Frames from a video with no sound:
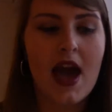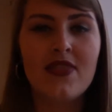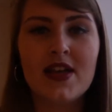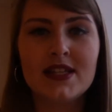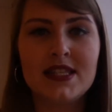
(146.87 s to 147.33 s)

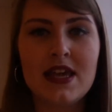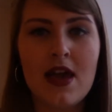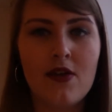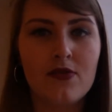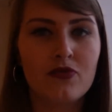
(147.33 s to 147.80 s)
And that's the
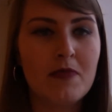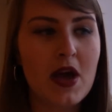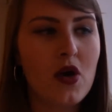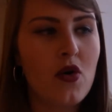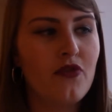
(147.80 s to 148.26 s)

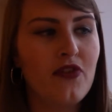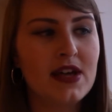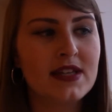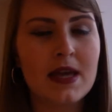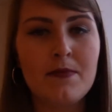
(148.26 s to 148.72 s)
Rimmel
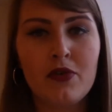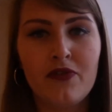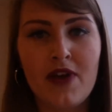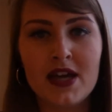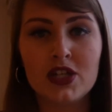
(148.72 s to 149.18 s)
Fix and
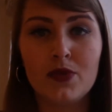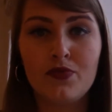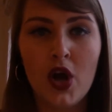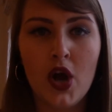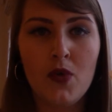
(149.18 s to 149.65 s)
Perfect
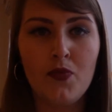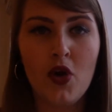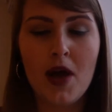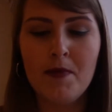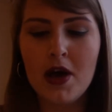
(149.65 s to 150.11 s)
Pro
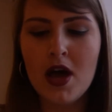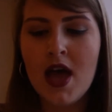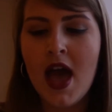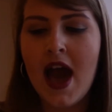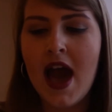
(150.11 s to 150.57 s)
Primer
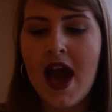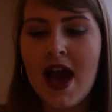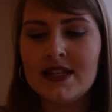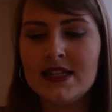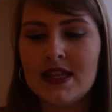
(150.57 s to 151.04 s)

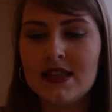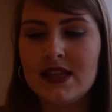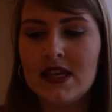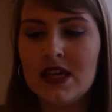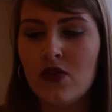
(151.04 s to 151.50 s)
and
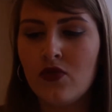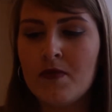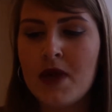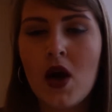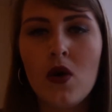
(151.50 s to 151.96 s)
the
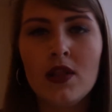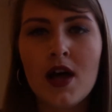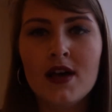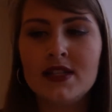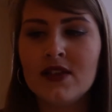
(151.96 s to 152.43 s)
Rimmel
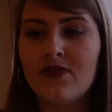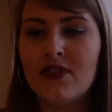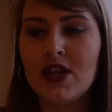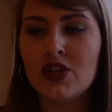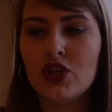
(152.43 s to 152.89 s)
Lasting
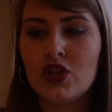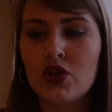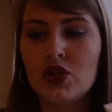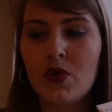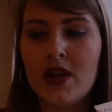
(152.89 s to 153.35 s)
Finish
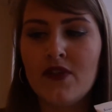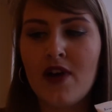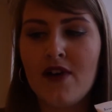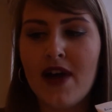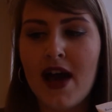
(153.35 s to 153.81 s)
New
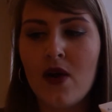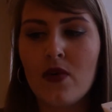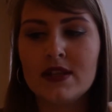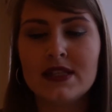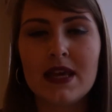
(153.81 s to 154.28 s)

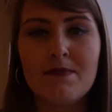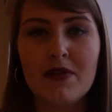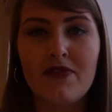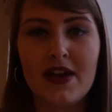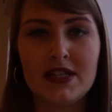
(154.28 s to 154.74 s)
25-Hour Skin
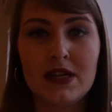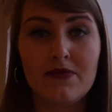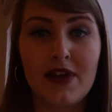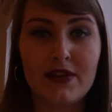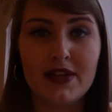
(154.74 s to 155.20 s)
Perfecting
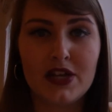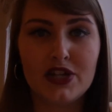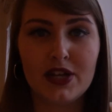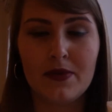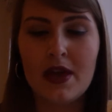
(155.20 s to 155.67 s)

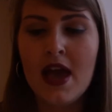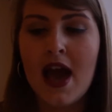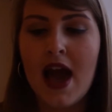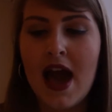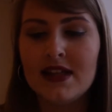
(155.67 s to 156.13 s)
Foundation.
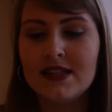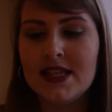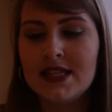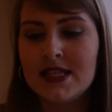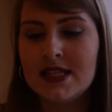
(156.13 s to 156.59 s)
And
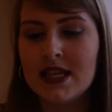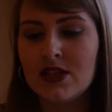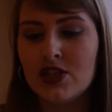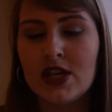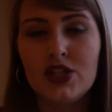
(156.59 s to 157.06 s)
this is in
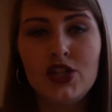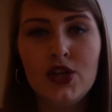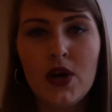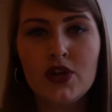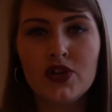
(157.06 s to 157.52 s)
the shade
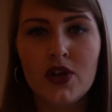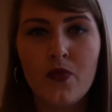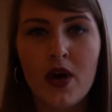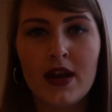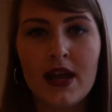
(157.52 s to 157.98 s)

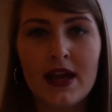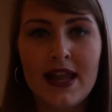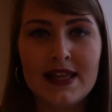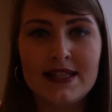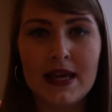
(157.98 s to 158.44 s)
201
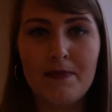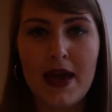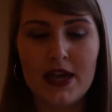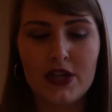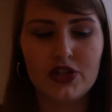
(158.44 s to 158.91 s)
Classic
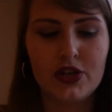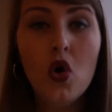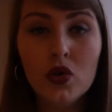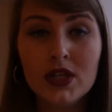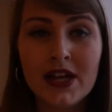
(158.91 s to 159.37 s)
Beige.
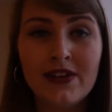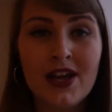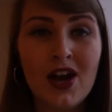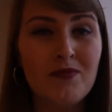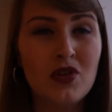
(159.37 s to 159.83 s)

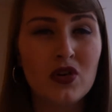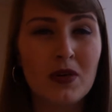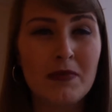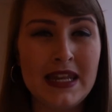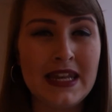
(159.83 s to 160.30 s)
Ordinarily, I'm not
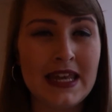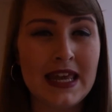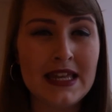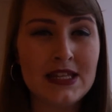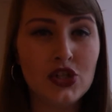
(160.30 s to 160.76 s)
completely
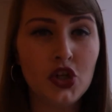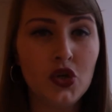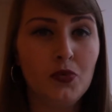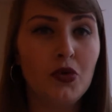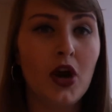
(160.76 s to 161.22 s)

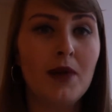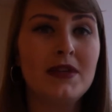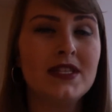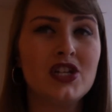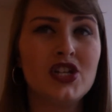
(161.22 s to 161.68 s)
into
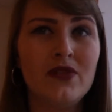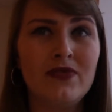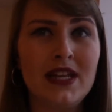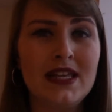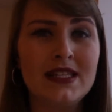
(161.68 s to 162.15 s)
primers. I don't
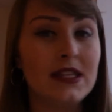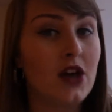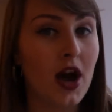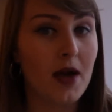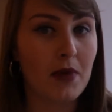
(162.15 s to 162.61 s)
really see
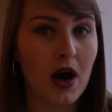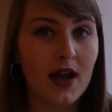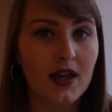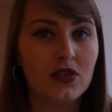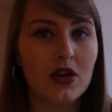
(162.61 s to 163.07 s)
the hype
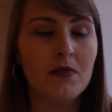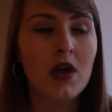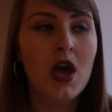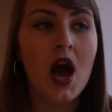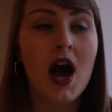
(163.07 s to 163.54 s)
behind them,
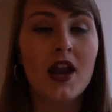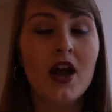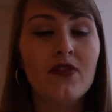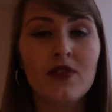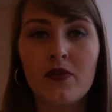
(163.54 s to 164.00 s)
and
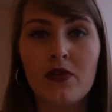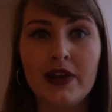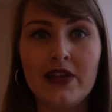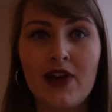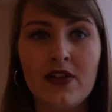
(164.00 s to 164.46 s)
I've never
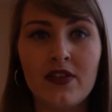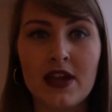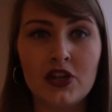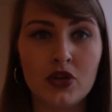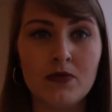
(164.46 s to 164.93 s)
really found that
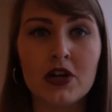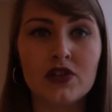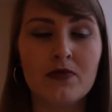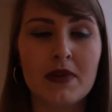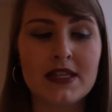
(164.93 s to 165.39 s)
they do
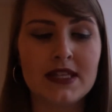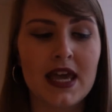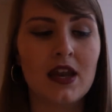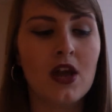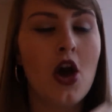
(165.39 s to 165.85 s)
much for my
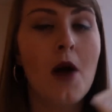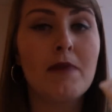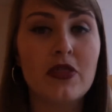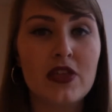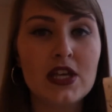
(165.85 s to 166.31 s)
skin,
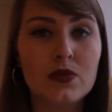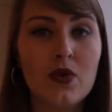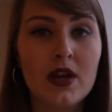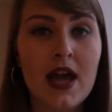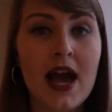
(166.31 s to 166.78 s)
but this
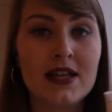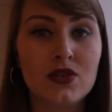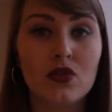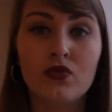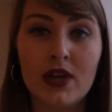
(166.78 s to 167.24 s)
one
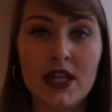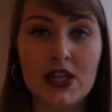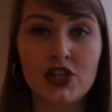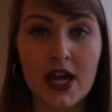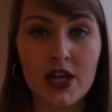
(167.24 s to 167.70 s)
has really
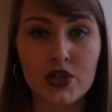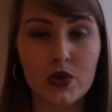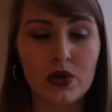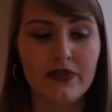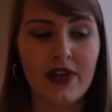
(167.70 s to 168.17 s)
changed
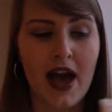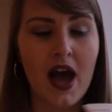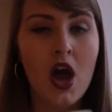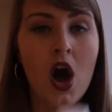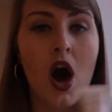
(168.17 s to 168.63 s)
all of
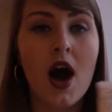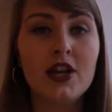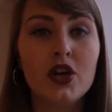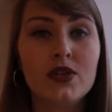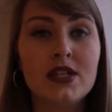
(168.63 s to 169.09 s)
that. I
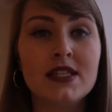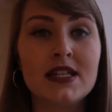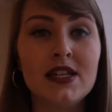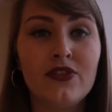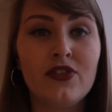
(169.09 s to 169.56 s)
notice
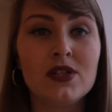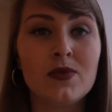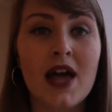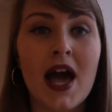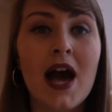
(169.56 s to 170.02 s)
a difference
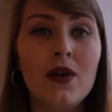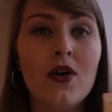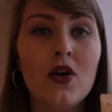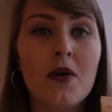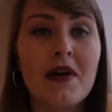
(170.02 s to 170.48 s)
with how
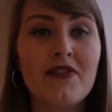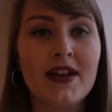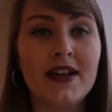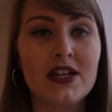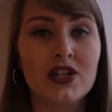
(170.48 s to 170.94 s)
long my
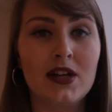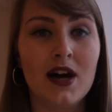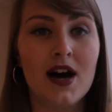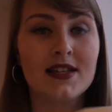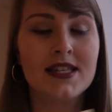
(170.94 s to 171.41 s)
foundation
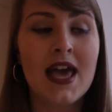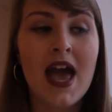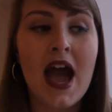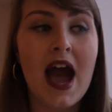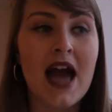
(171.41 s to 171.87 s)
lasts,
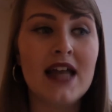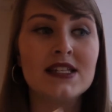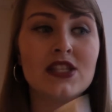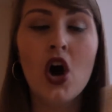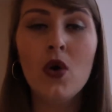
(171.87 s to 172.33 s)
and
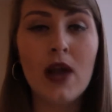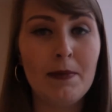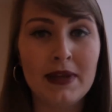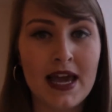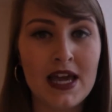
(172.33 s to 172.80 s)
the whole
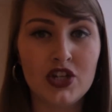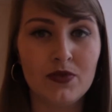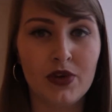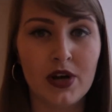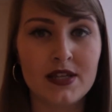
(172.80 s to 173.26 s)

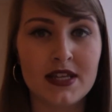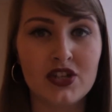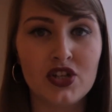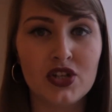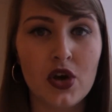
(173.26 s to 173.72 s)
application
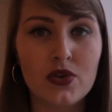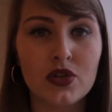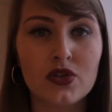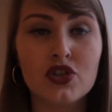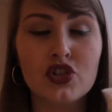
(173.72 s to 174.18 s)
process just goes
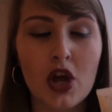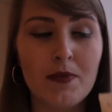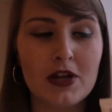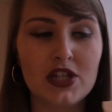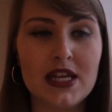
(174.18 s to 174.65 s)
on so
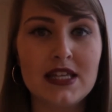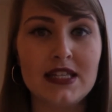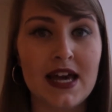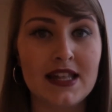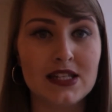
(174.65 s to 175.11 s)
much
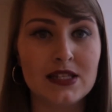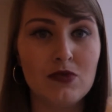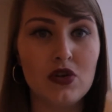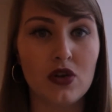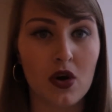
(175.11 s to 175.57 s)
easier and
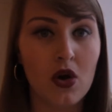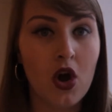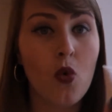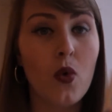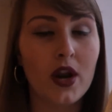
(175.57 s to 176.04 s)
smoother
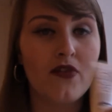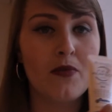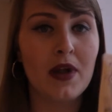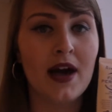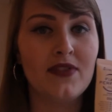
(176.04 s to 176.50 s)
when I've
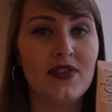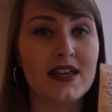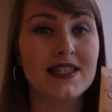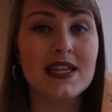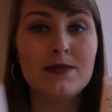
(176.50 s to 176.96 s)
applied
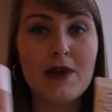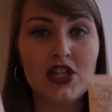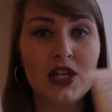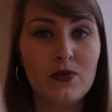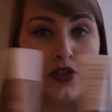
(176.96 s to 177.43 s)
this,
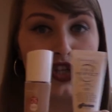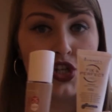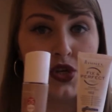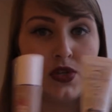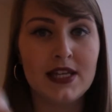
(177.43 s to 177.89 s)
especially with the
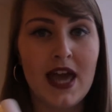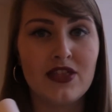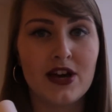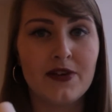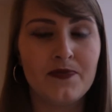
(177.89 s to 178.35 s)
two
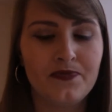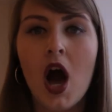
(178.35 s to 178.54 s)
together.